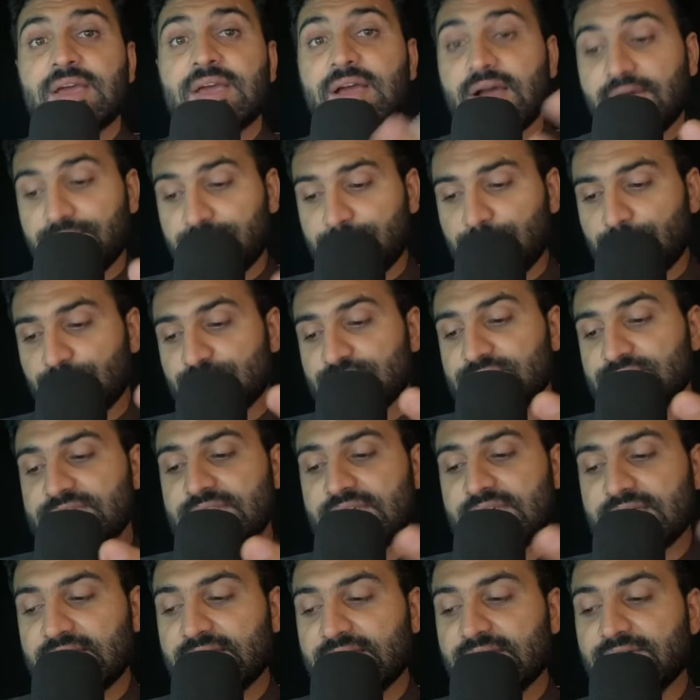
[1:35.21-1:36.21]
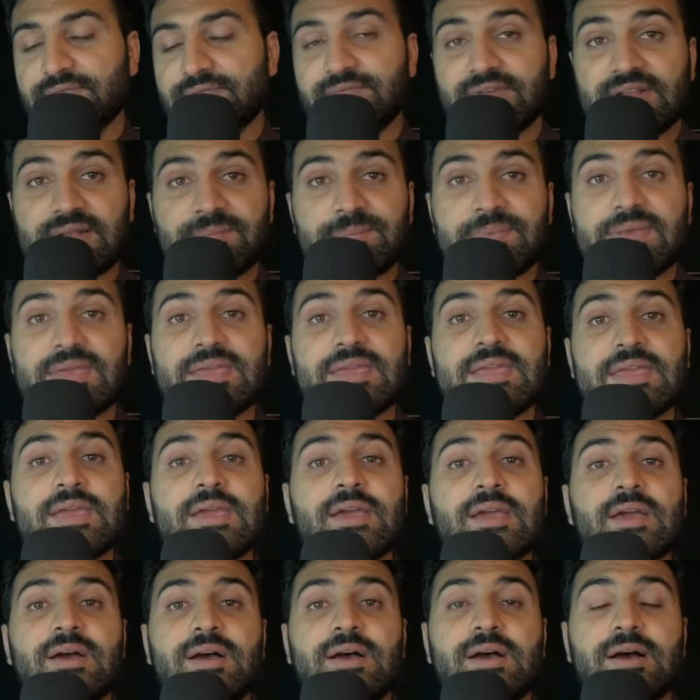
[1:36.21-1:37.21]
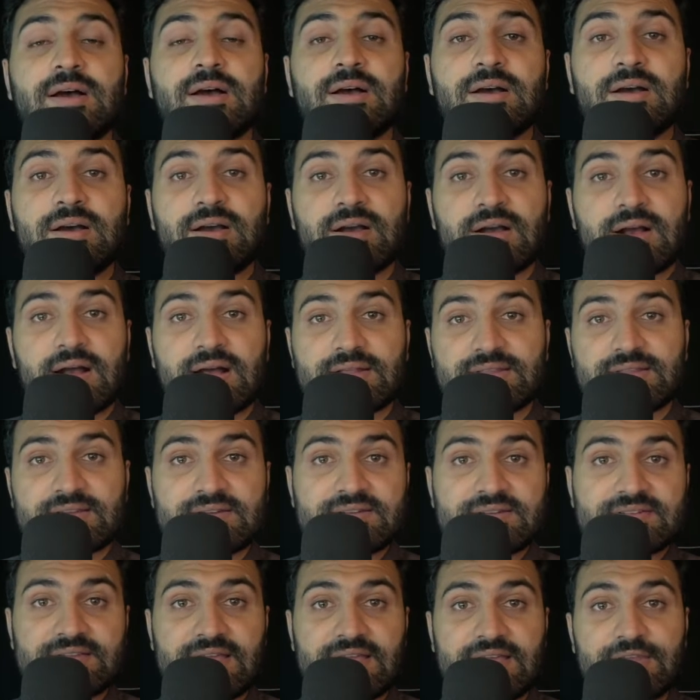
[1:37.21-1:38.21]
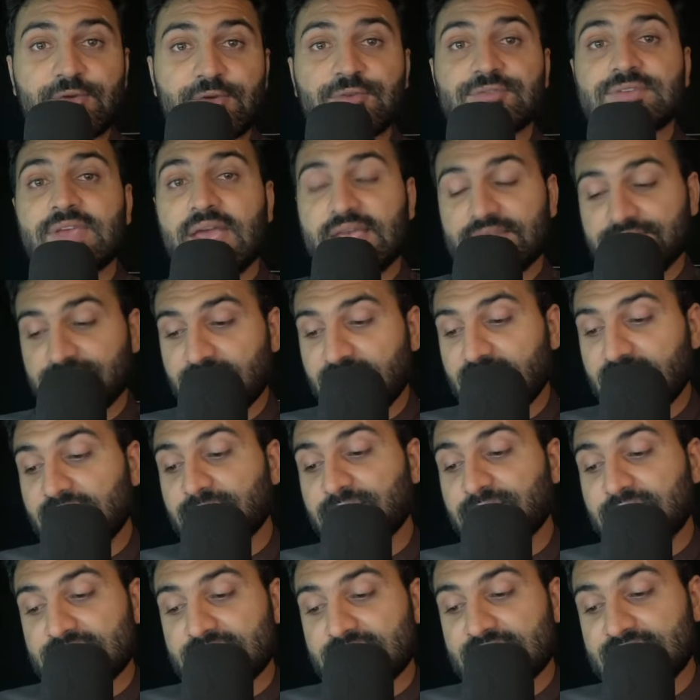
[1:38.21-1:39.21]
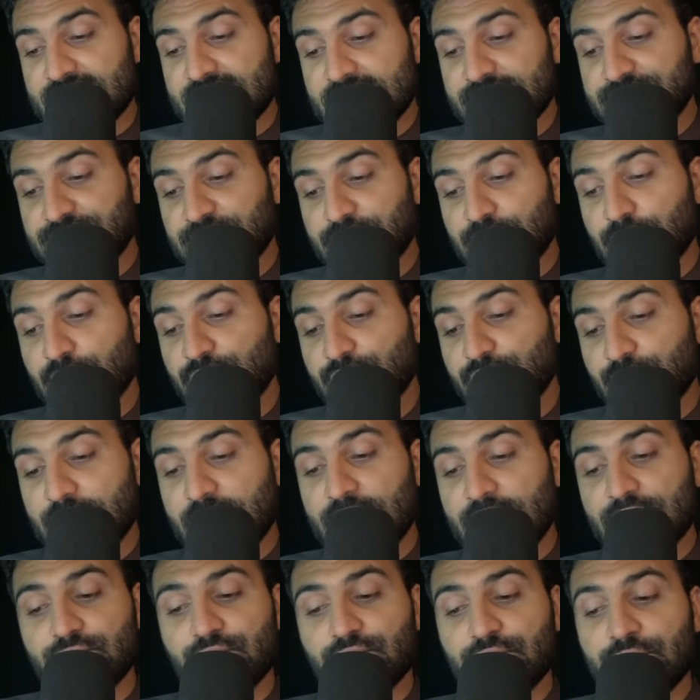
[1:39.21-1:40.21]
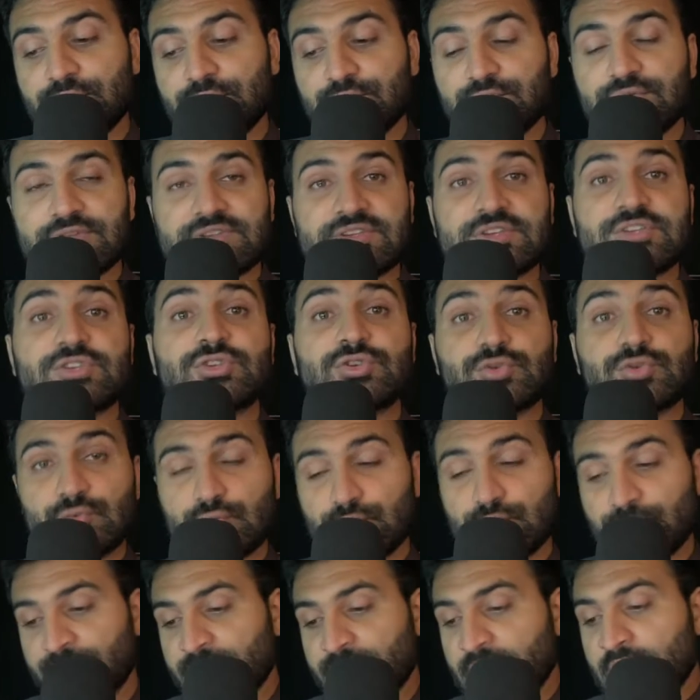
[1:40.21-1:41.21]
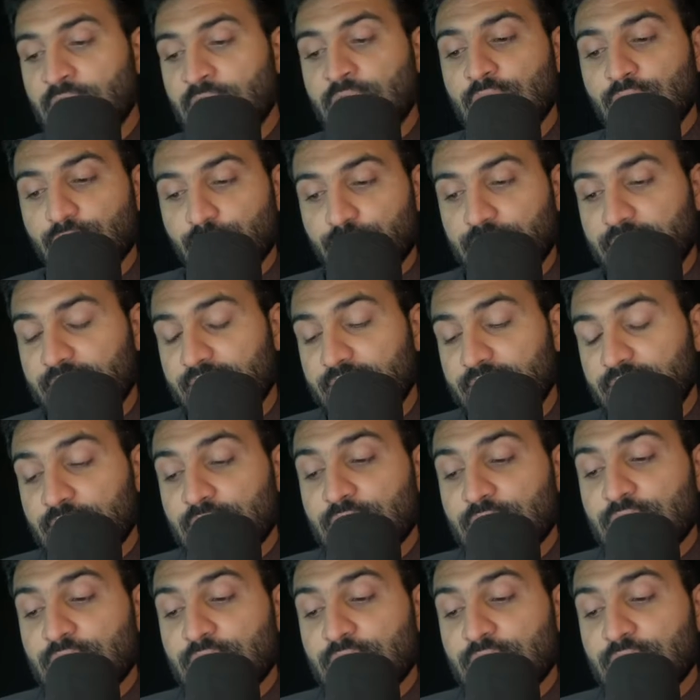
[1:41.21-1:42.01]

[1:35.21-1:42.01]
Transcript: Of course there will be other scenarios as well, but in this video we are going to discuss two. Okay,